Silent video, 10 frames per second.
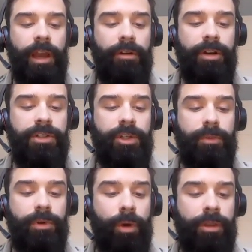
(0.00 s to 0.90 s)
Our
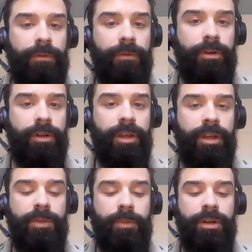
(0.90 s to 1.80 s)
customer Weatherford
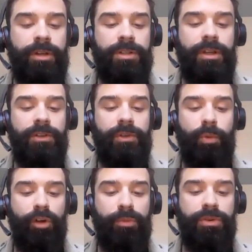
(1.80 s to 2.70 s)
experienced a
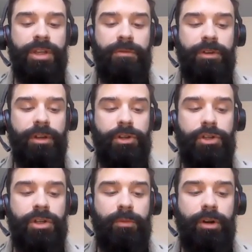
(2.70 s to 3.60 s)
12%
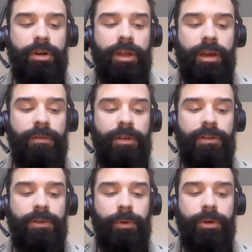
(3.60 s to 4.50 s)
reduction in part count
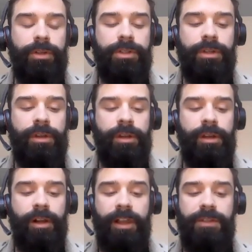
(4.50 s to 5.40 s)
and told us
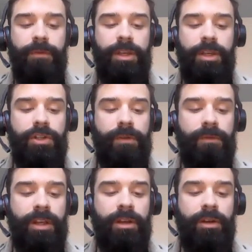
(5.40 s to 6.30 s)
classification of
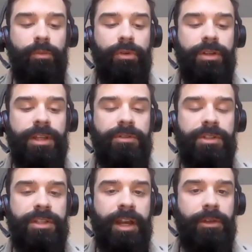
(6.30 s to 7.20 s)
data breaks down
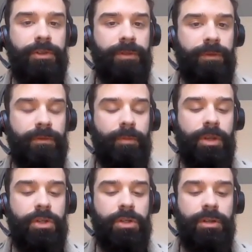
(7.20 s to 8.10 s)
silos of
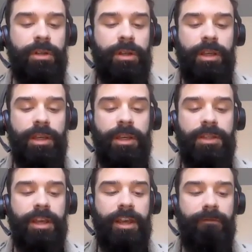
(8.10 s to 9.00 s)
information. It
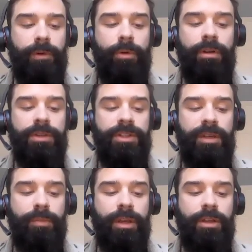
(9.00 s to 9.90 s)
gets everyone on the
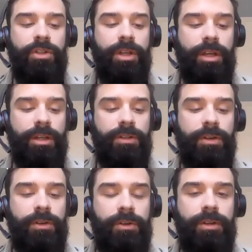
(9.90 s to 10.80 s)
same page
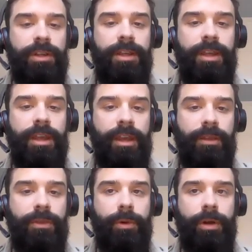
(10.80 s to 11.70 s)
internally
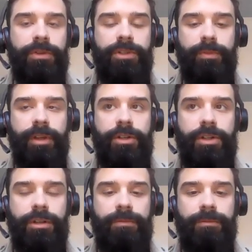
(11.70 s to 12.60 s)
and throughout the supply
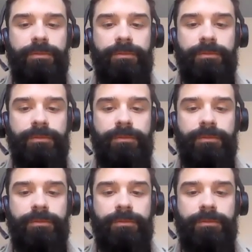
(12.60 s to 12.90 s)
chain.